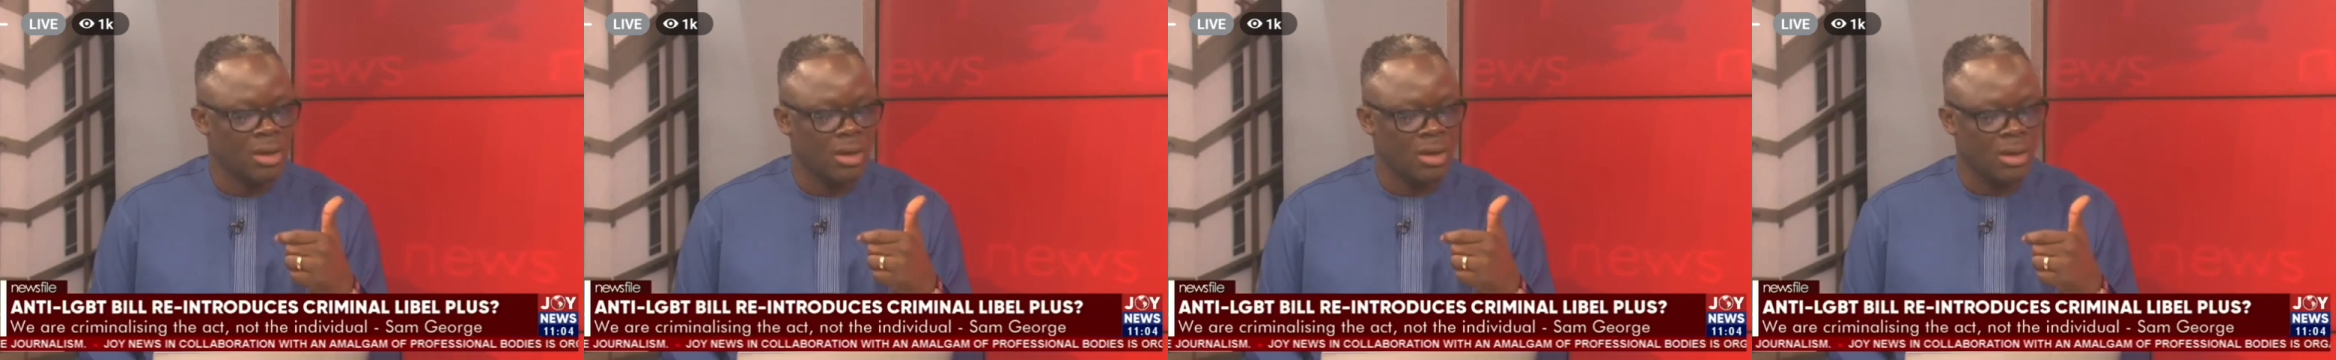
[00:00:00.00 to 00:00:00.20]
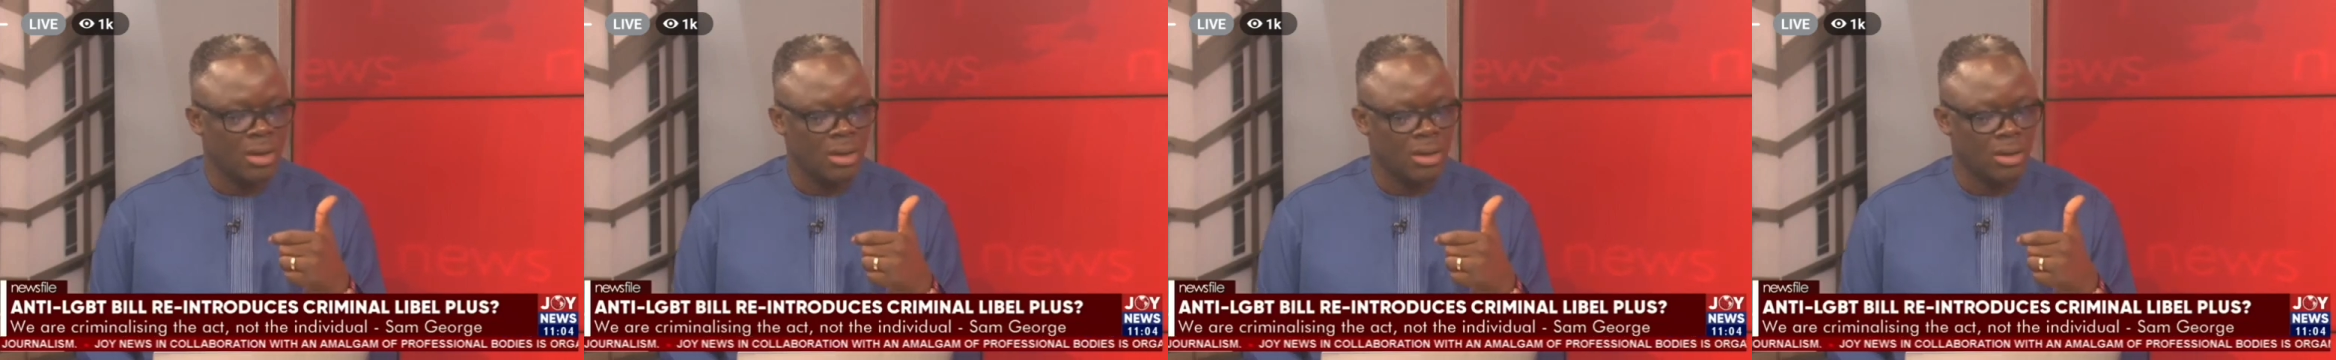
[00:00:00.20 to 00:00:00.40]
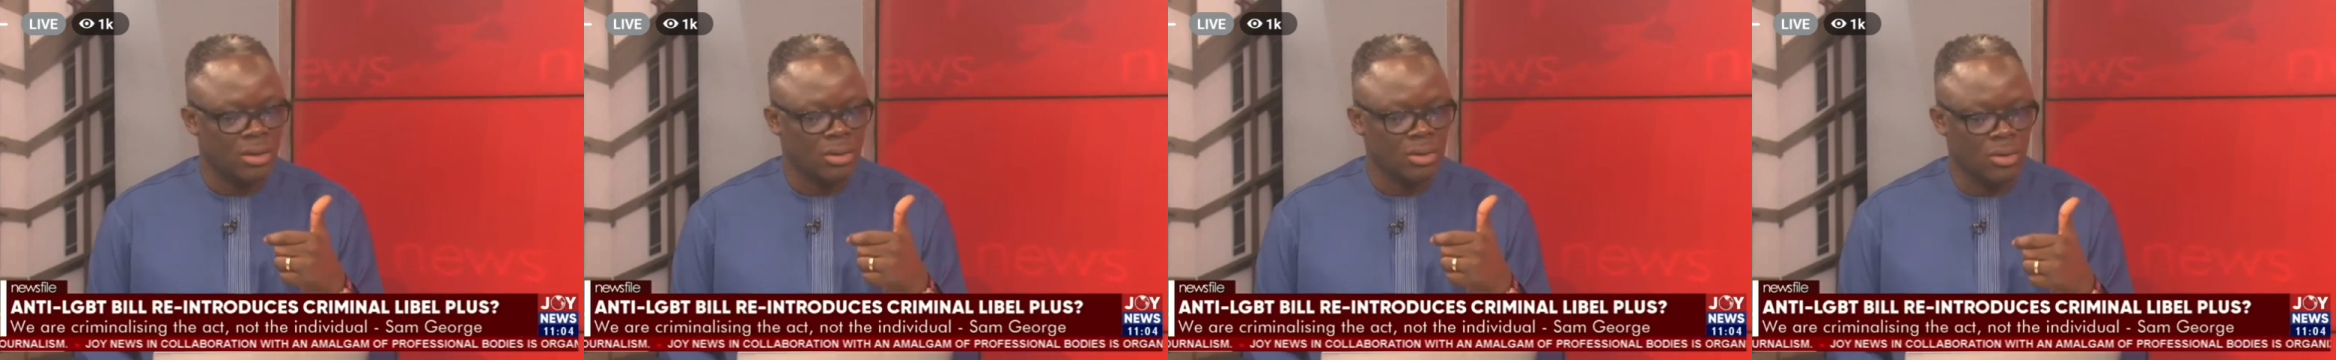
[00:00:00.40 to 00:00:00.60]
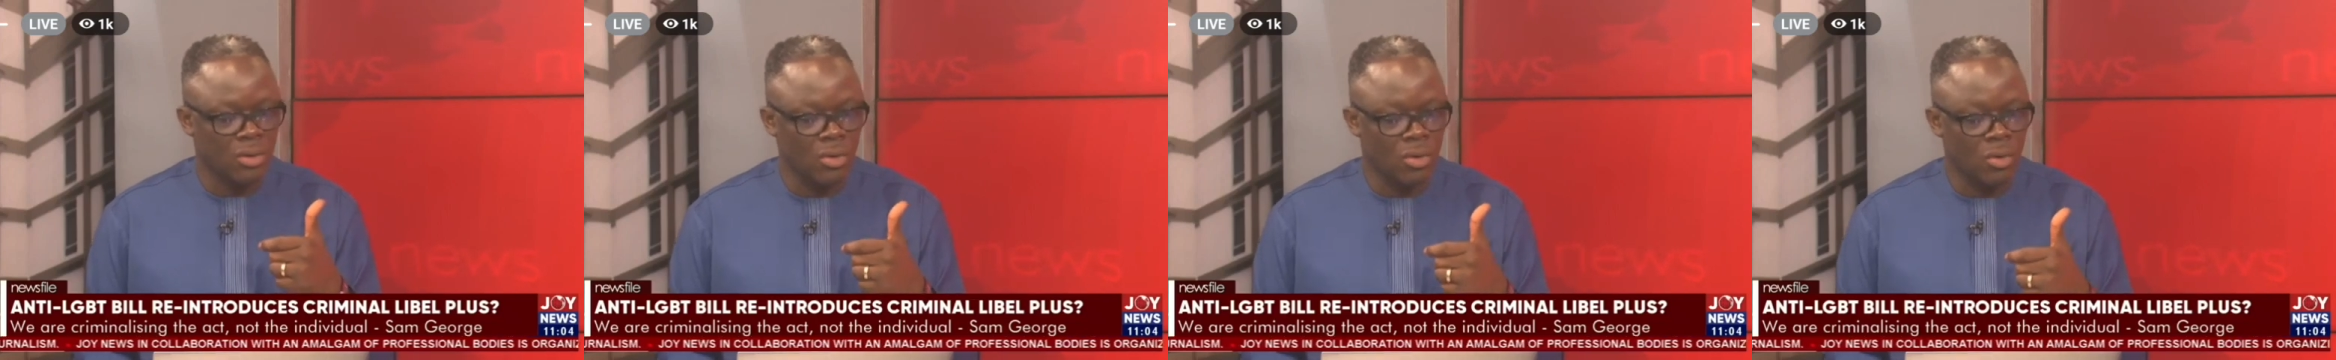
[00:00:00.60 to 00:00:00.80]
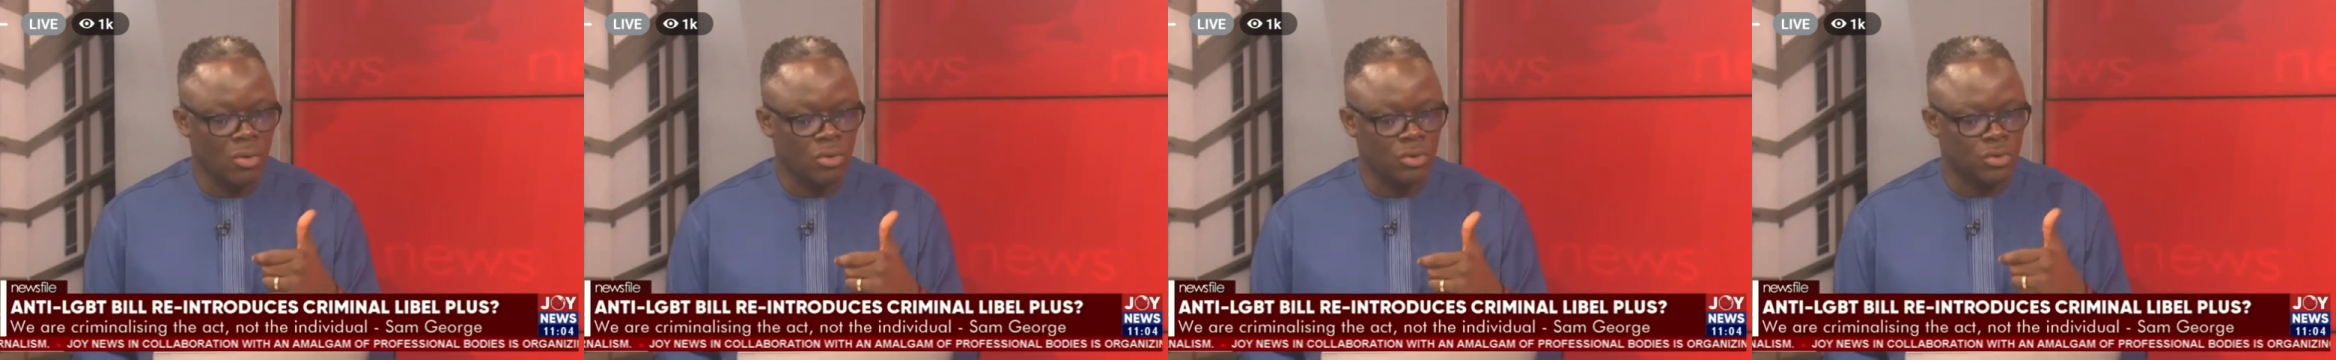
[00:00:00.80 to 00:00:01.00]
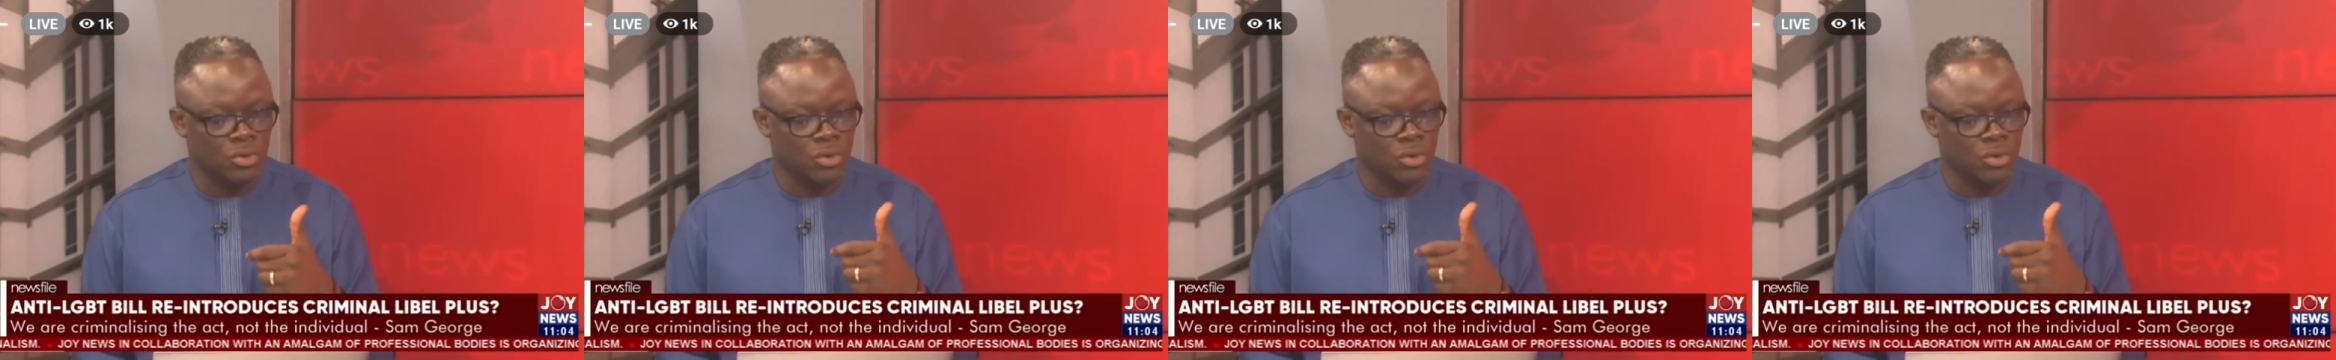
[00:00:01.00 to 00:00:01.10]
know, to